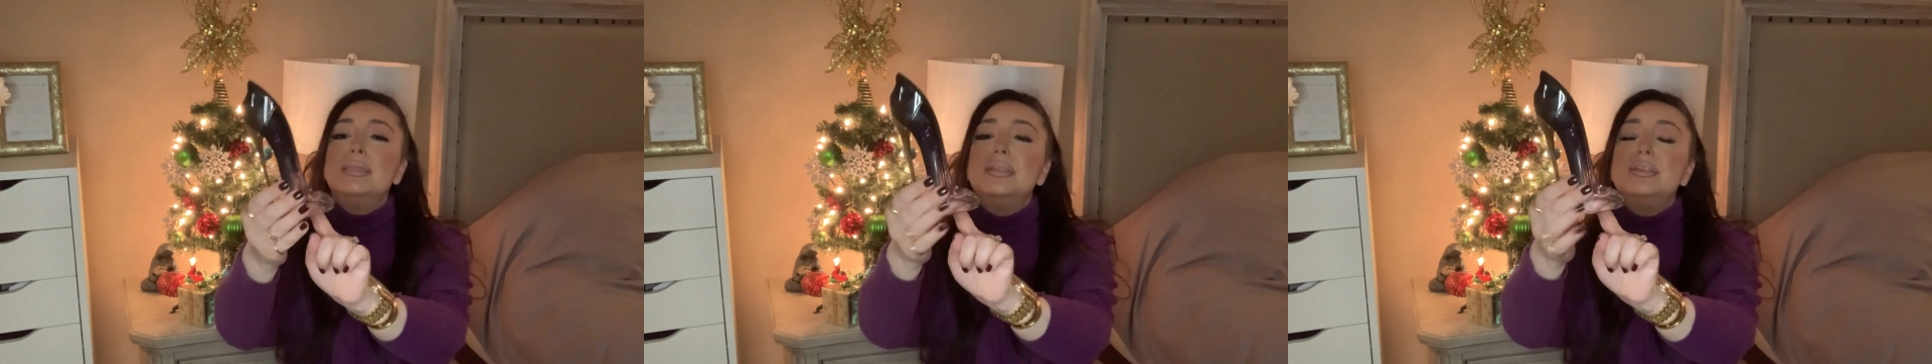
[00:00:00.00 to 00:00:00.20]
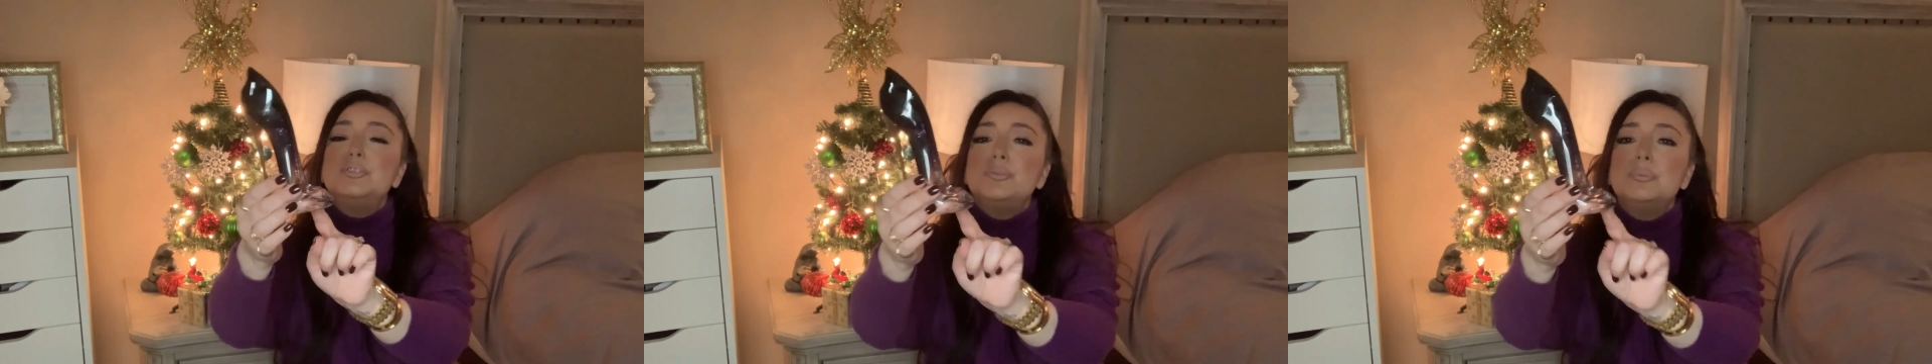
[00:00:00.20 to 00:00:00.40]

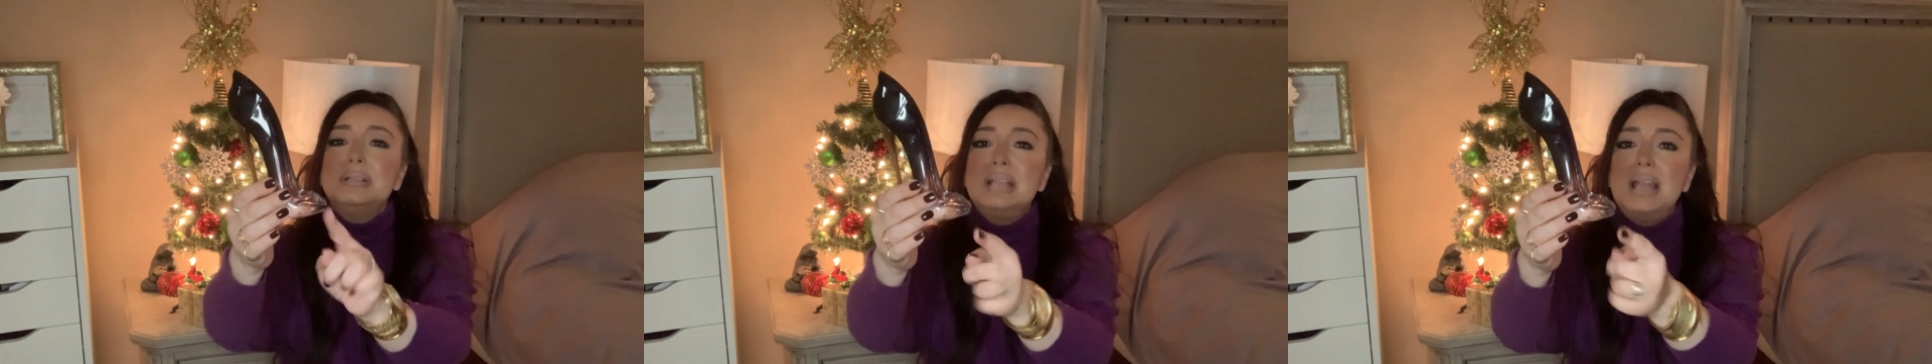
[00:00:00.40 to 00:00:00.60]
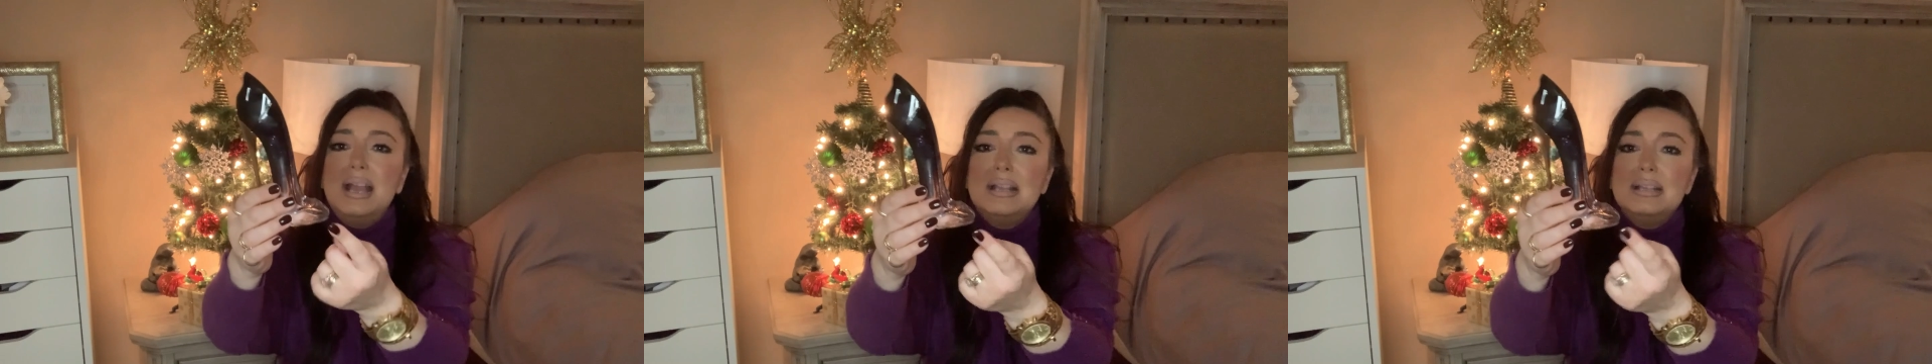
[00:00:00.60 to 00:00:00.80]
This
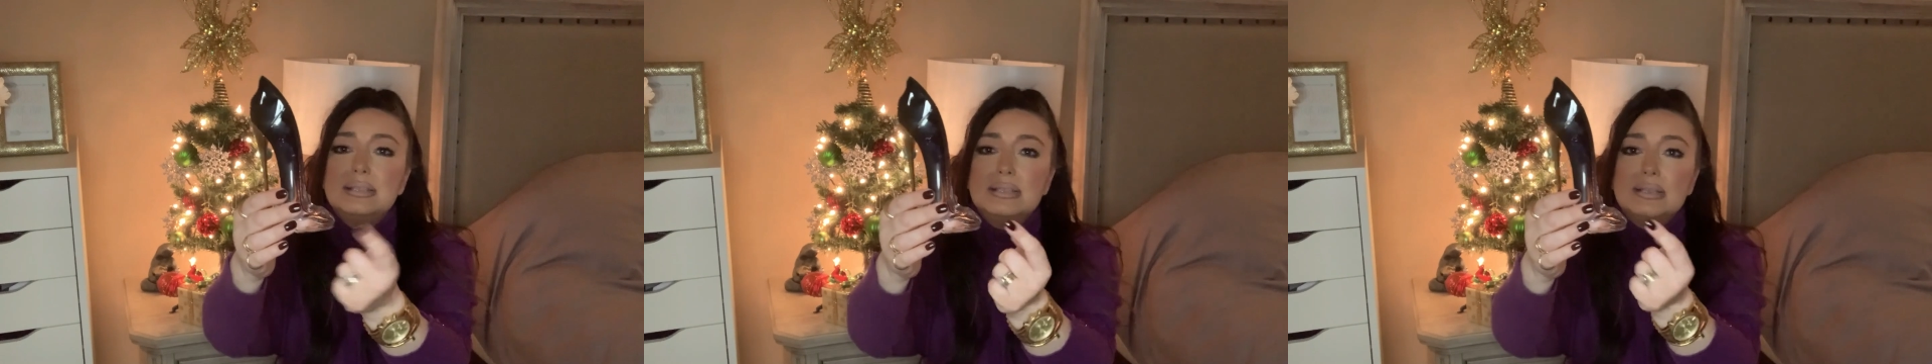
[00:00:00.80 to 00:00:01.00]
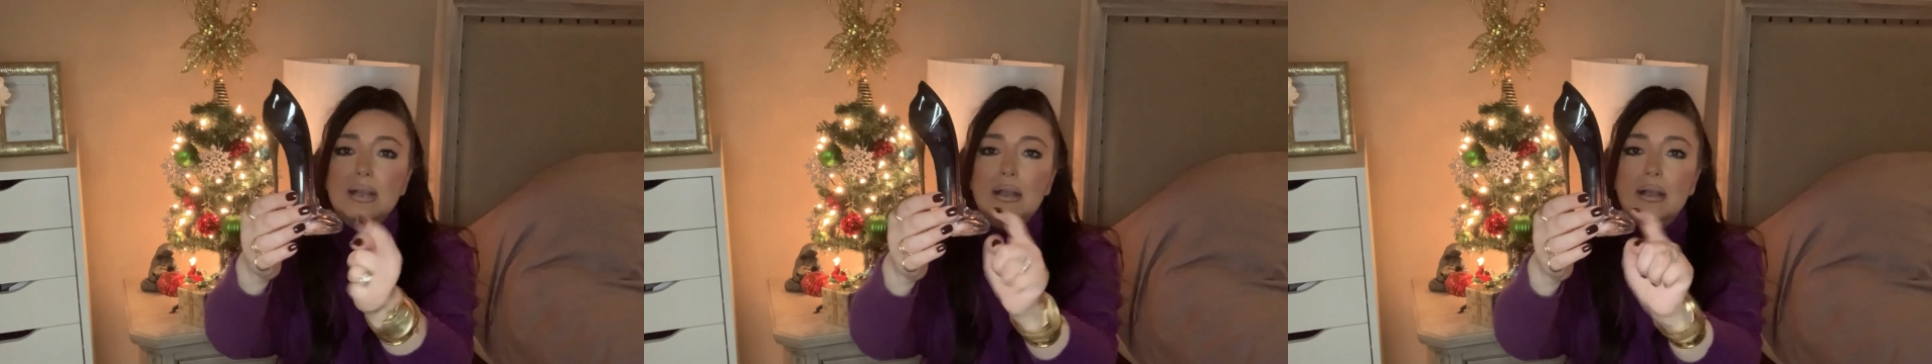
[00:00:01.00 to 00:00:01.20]
one
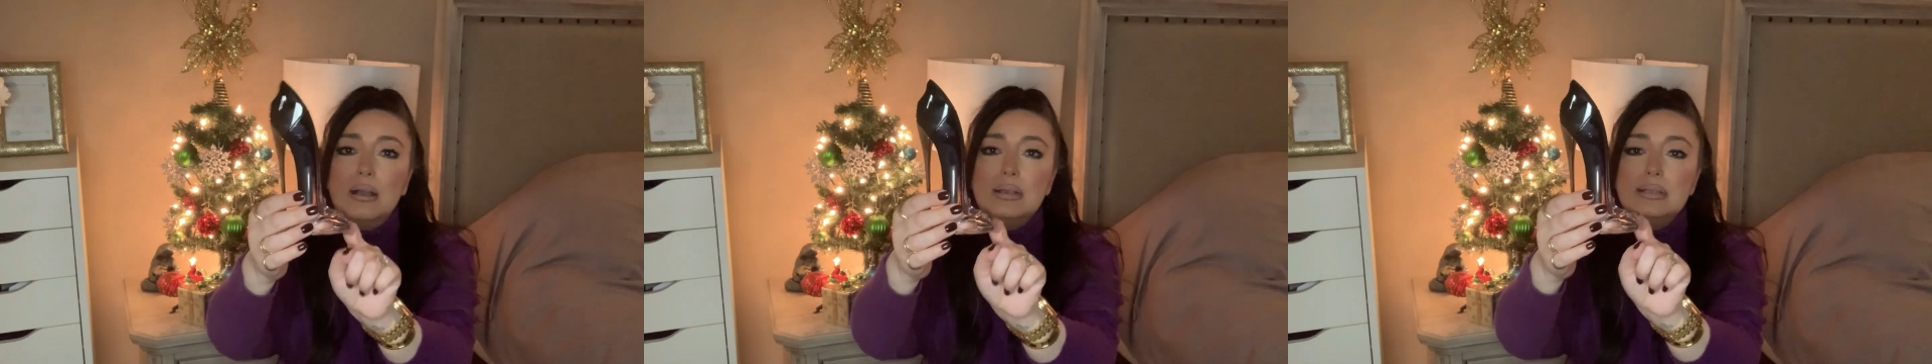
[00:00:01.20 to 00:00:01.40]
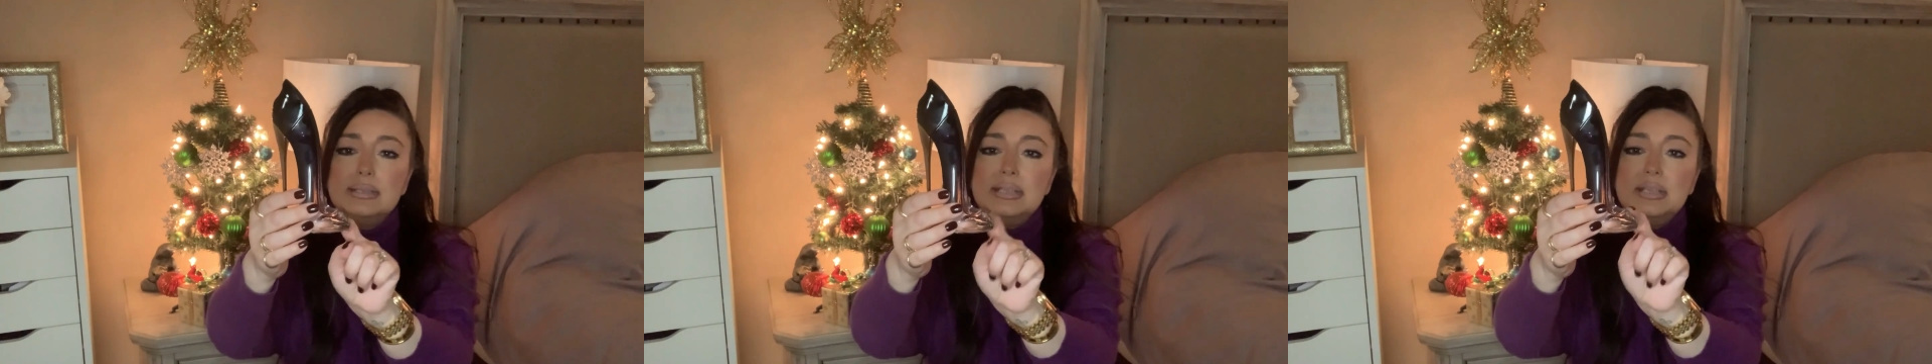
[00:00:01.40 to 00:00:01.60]
has
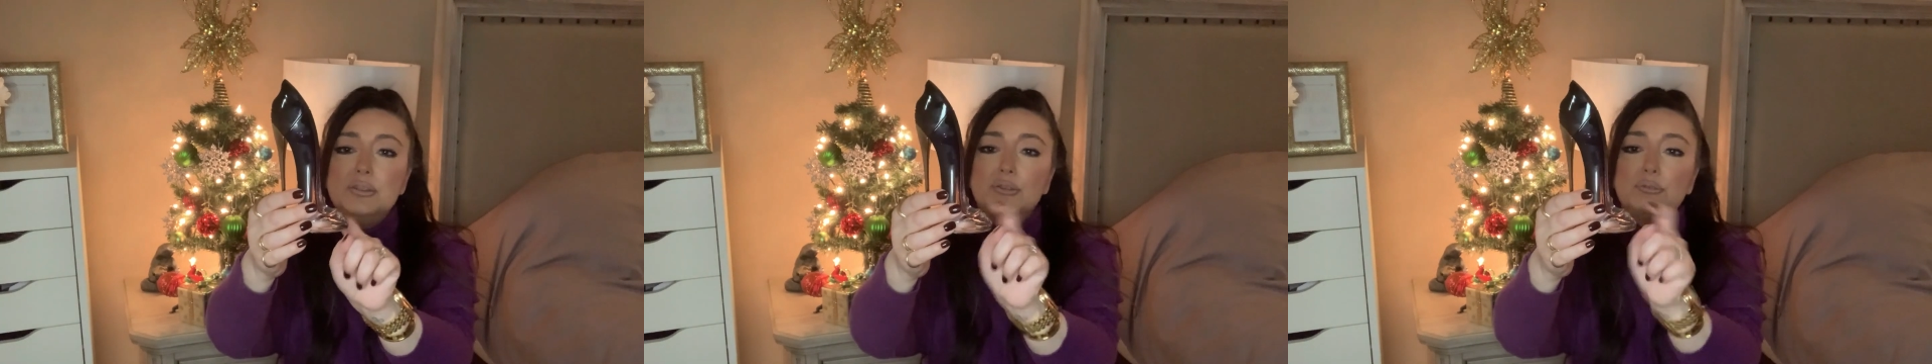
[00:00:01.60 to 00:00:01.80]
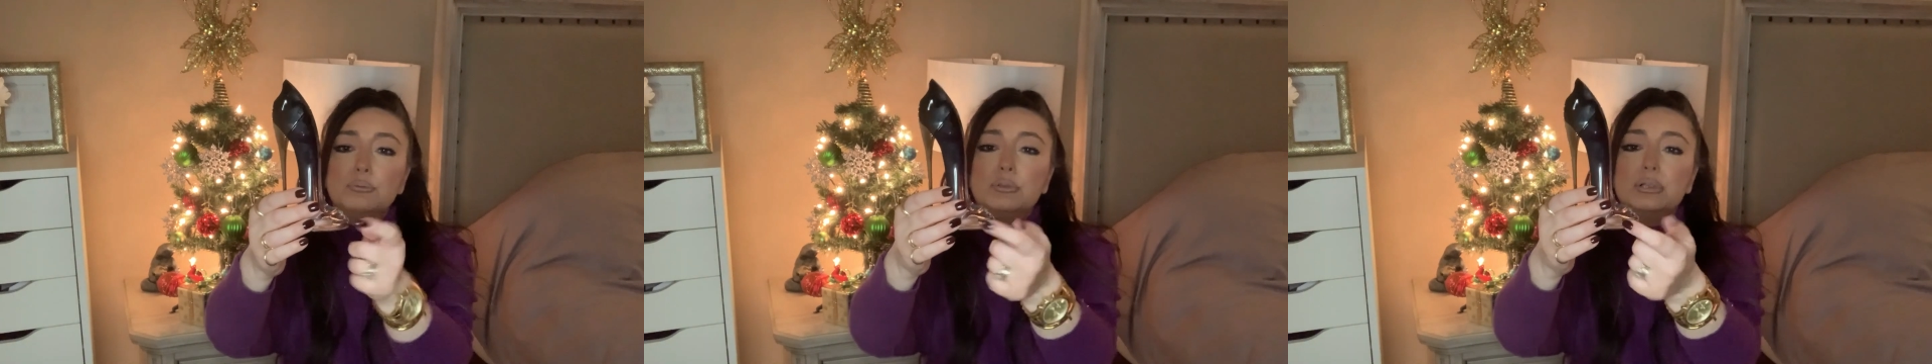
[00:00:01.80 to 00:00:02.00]
a
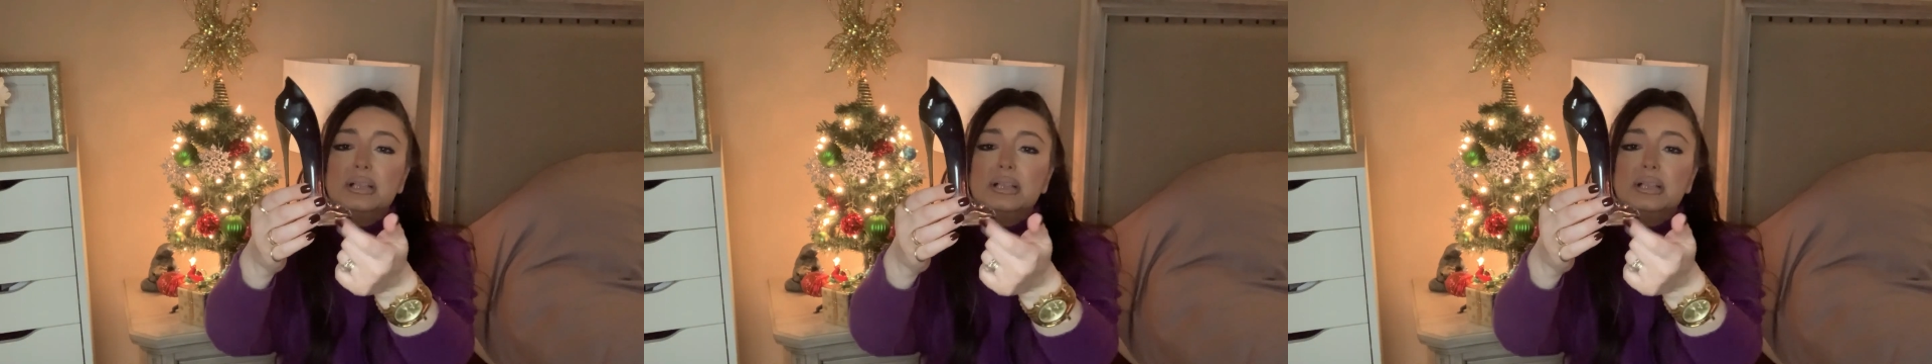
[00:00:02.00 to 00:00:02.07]
see-through